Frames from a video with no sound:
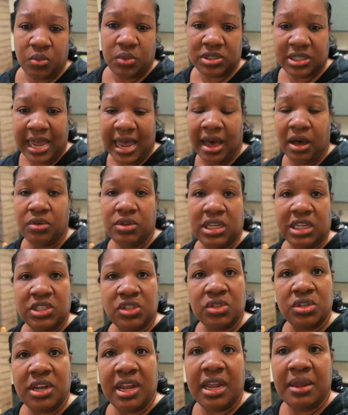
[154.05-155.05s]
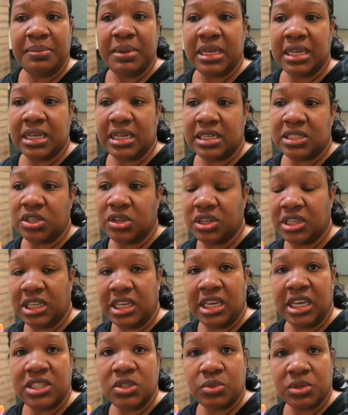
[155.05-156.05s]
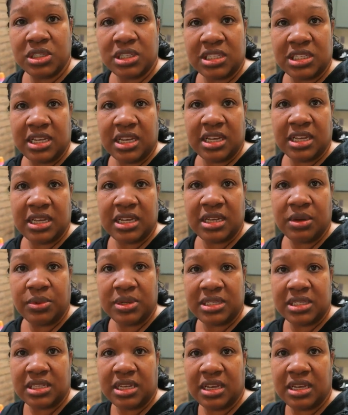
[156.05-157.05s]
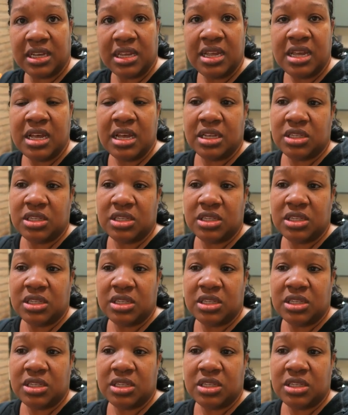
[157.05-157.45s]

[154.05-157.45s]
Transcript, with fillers: was out yesterday because her kids were sick, was sick.